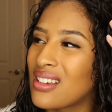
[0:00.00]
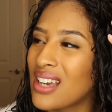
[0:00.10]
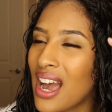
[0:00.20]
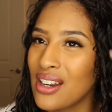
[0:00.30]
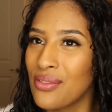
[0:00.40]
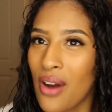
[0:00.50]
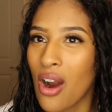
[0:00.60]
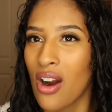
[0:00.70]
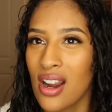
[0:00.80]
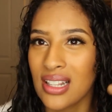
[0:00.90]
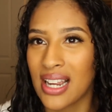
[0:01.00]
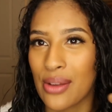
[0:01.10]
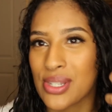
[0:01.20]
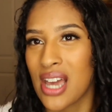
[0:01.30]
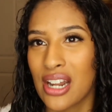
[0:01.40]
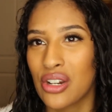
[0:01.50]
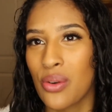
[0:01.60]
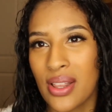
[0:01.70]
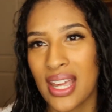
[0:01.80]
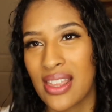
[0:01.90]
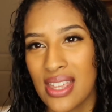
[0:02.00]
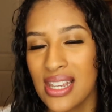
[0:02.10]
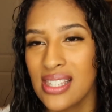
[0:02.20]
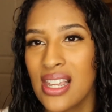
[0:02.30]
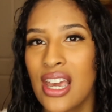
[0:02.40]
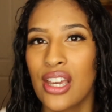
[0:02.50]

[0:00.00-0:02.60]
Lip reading: kind of hard, like I was kind of going like this,